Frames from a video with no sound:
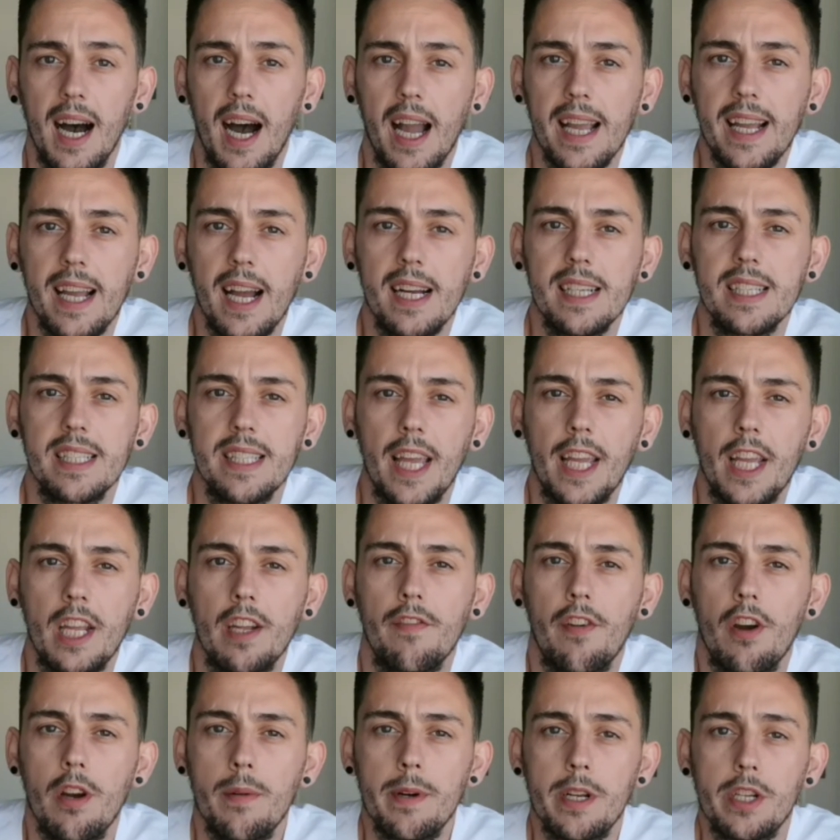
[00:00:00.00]
guys, thank you
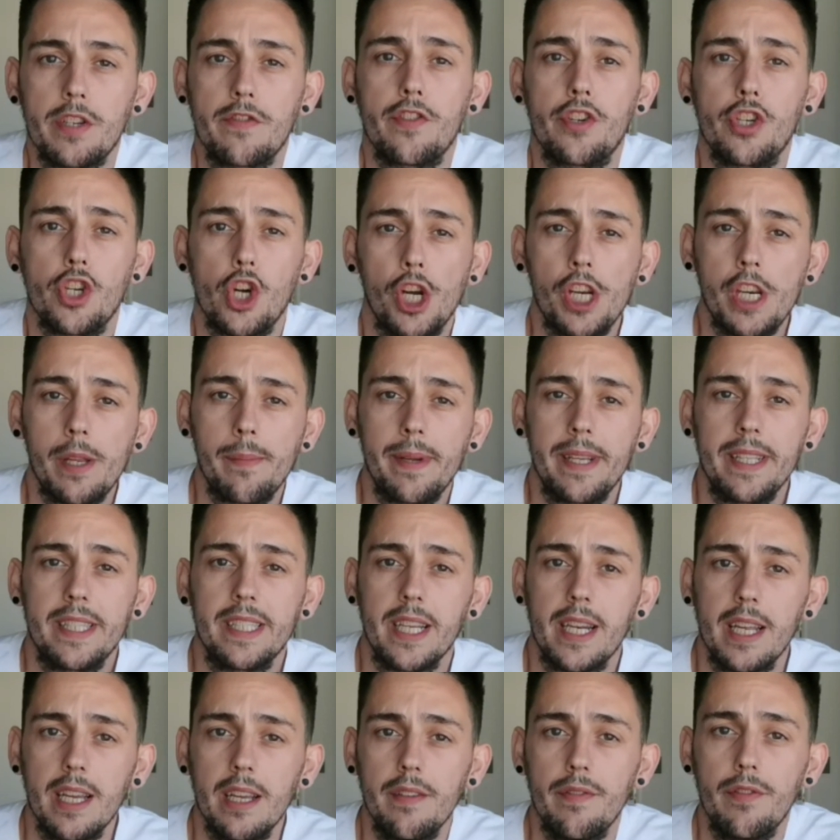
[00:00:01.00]
very much for joining me
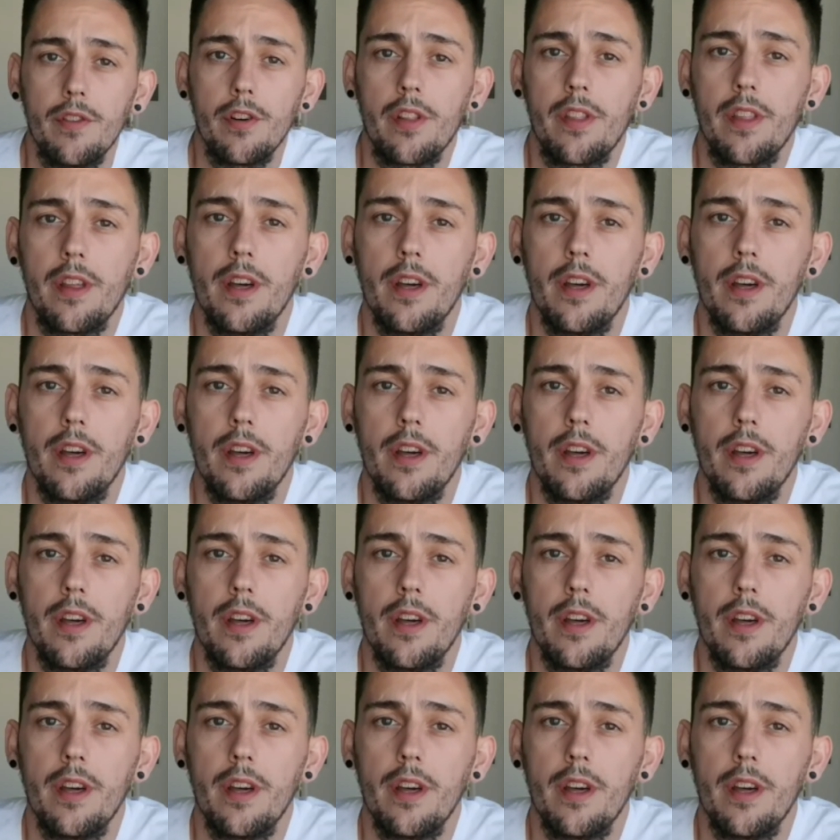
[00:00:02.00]
today for the